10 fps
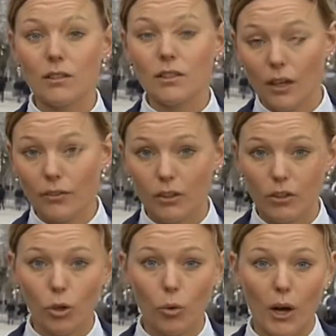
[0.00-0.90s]
and
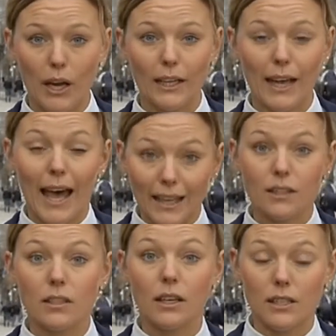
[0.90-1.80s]
southern Ukraine
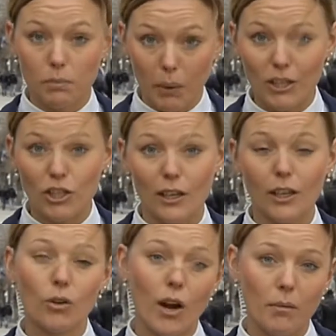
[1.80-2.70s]
and
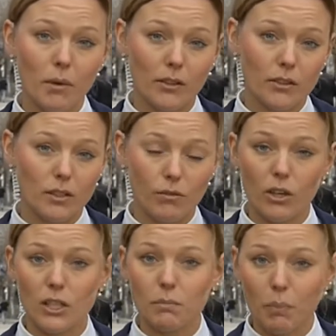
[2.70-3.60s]
especially Crimea. This is
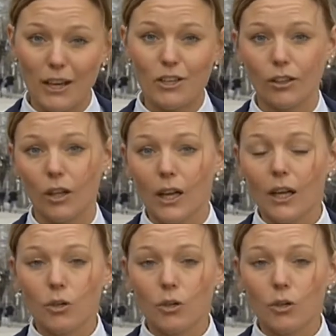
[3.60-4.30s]
a very special